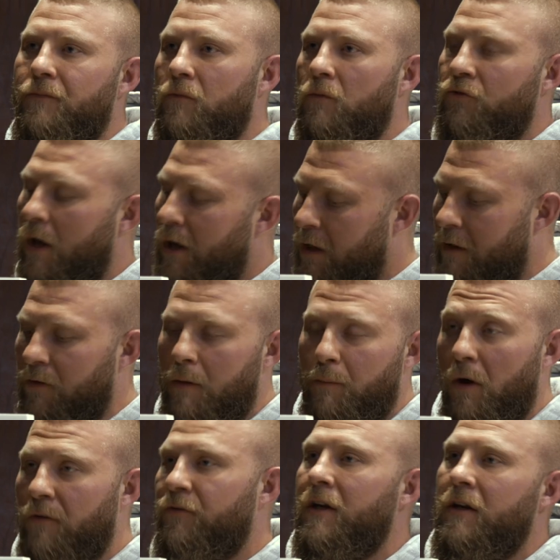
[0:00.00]
We're trying to level up
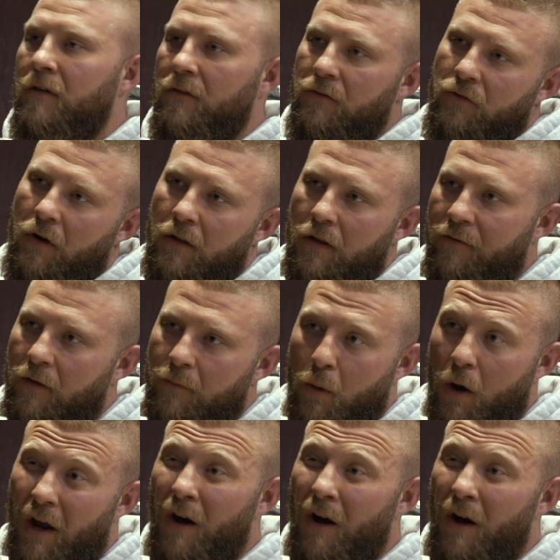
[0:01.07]
our fitness, trying to level up our